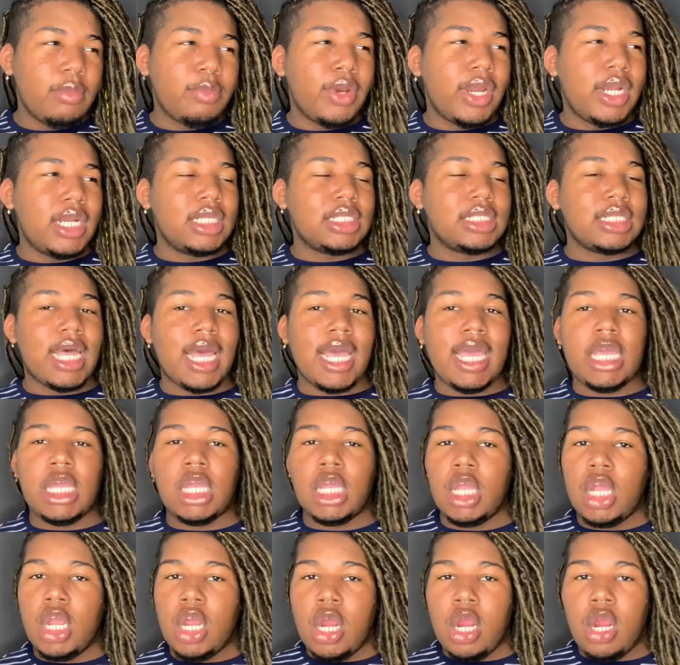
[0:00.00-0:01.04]
the brand is like
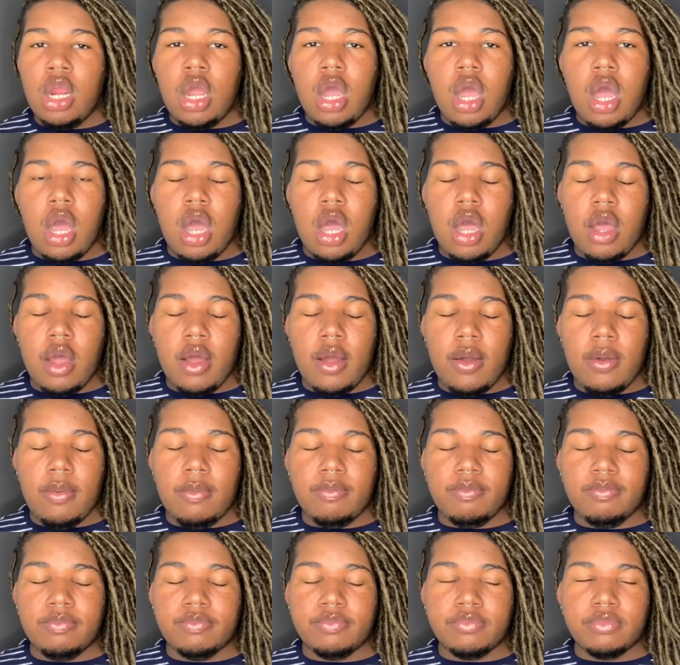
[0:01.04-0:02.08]

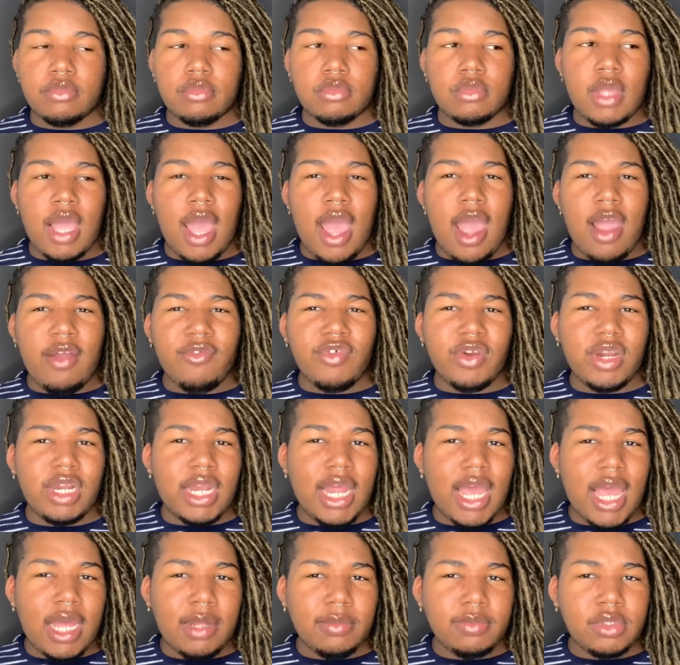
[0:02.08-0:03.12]
Afri
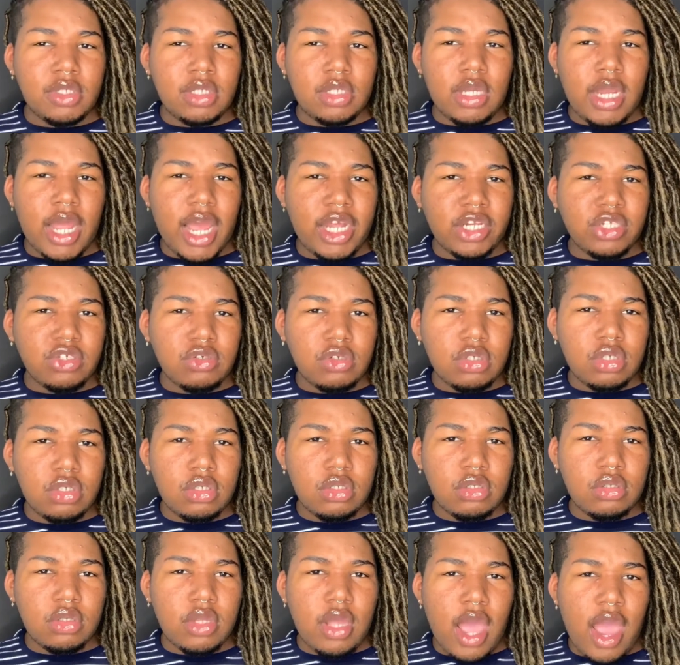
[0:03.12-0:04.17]

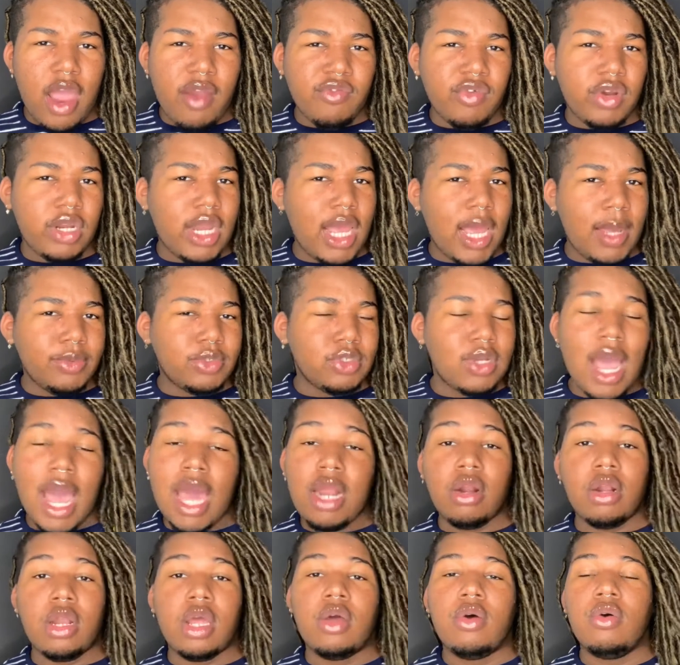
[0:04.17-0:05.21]
Natural.
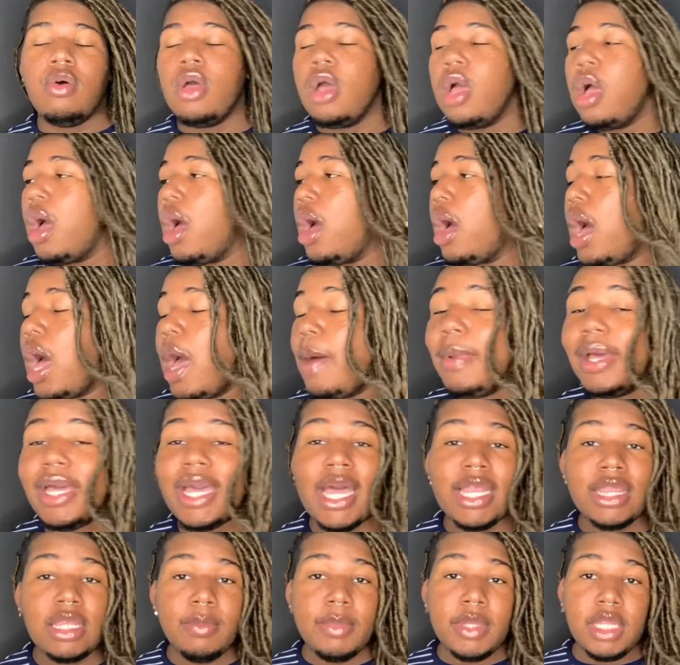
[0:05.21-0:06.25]
I don't know. I
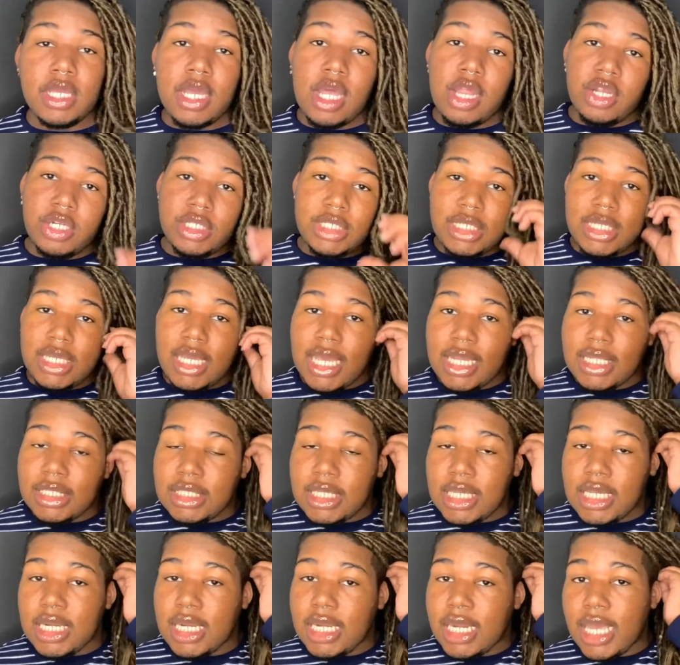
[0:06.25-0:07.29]
got them in the color
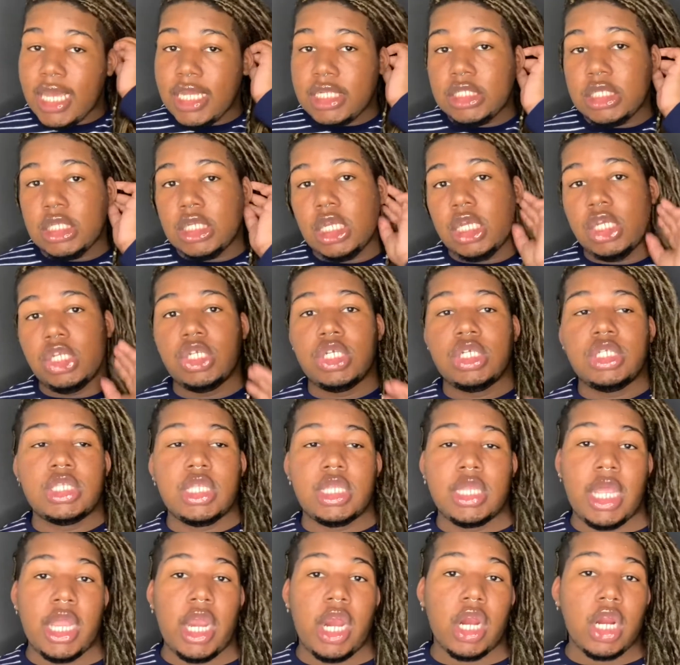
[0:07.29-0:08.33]
T18 and 18 inches,
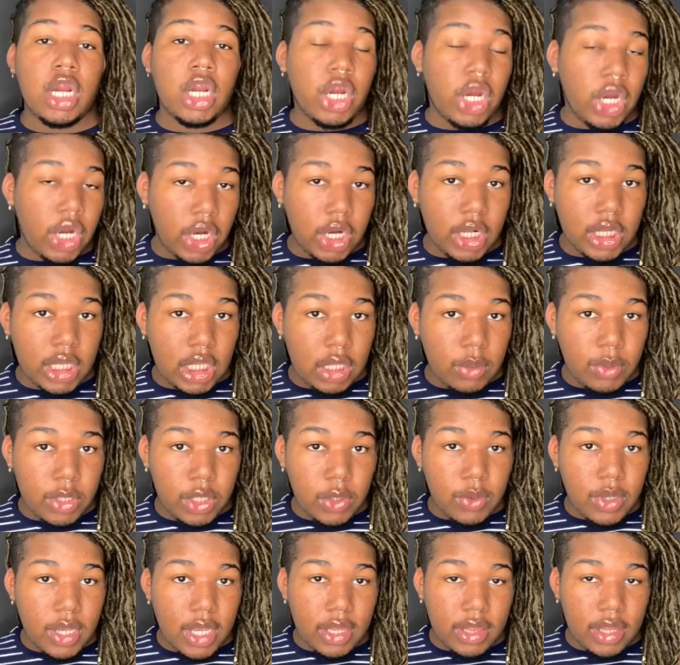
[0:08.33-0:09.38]
and they are curly when
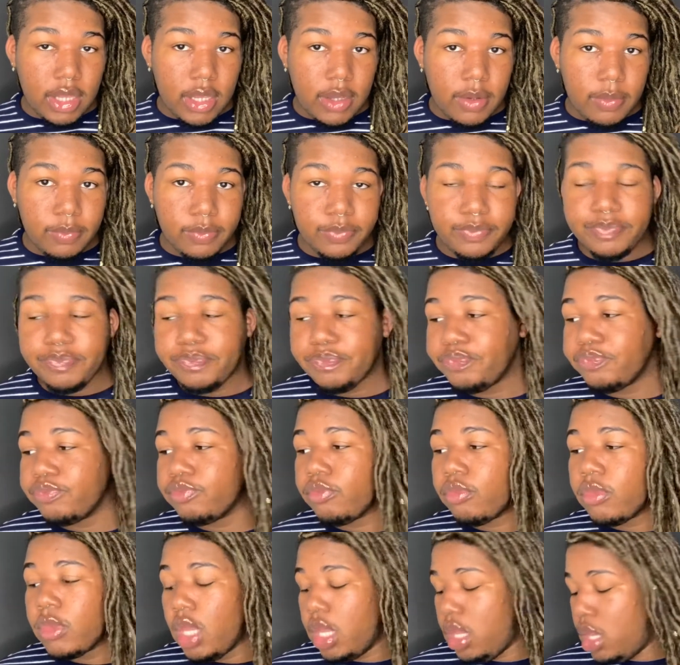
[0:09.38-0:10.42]
you get them.
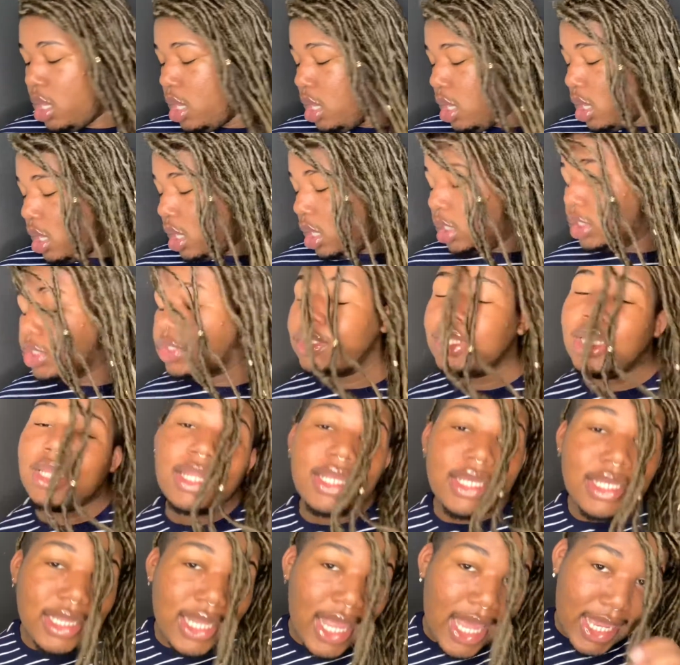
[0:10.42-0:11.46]
So they
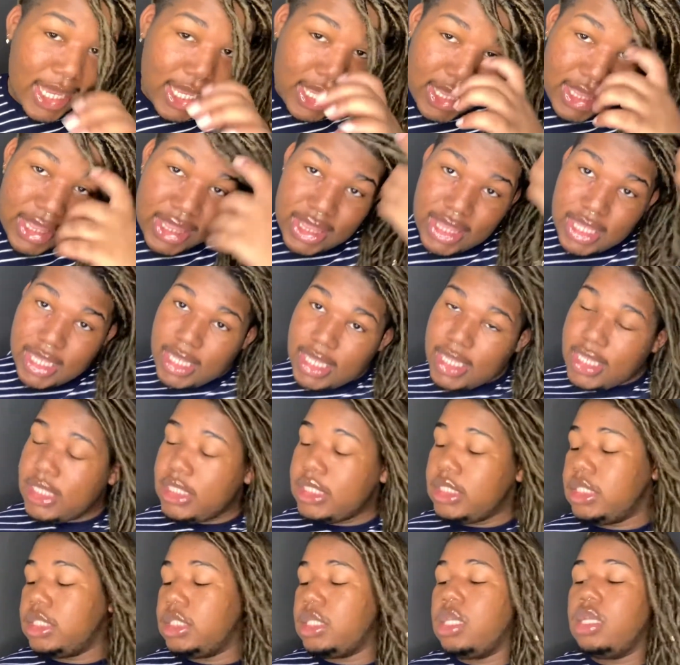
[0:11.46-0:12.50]
look like
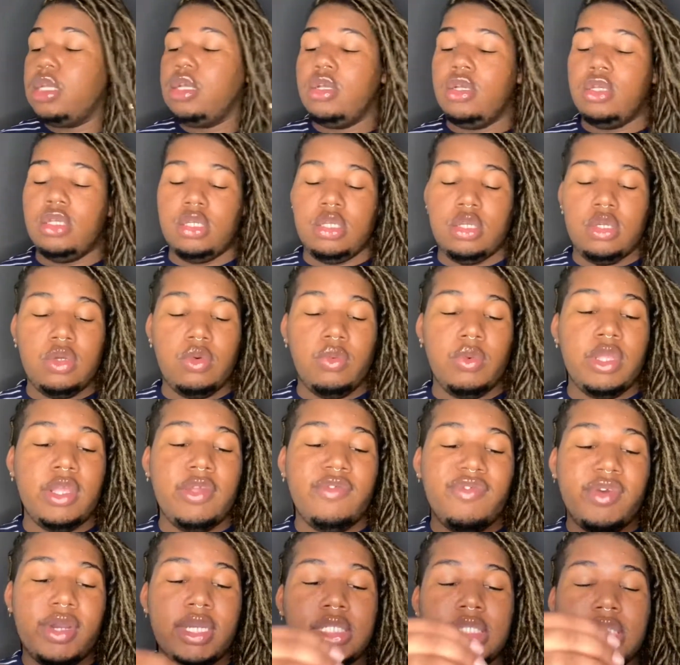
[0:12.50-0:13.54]
this. When
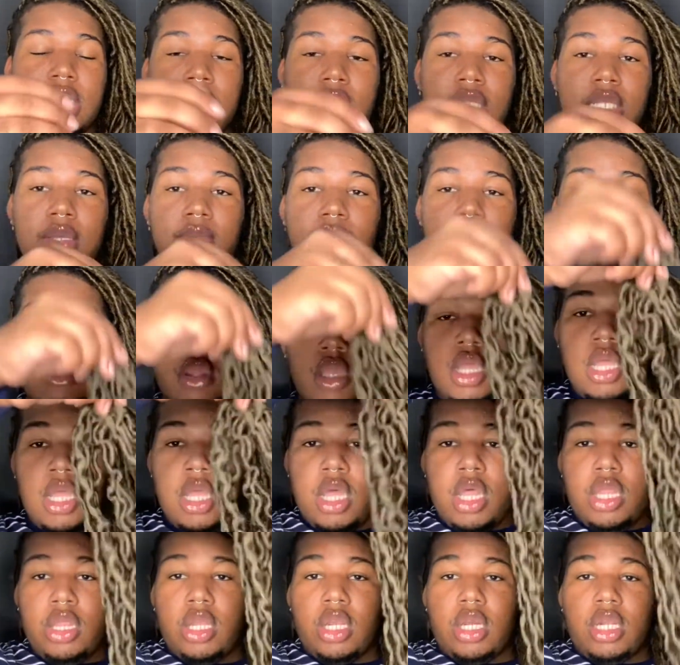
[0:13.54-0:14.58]
you first get them,
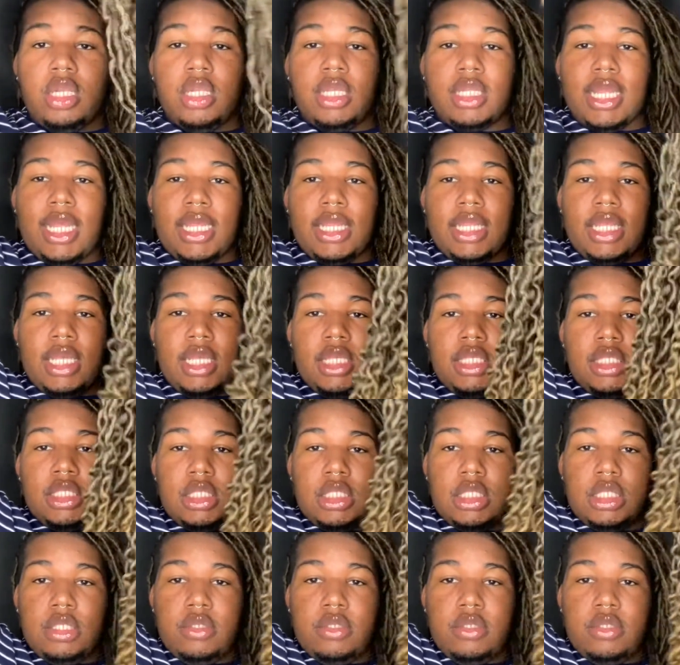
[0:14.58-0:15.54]
they're gonna look like this.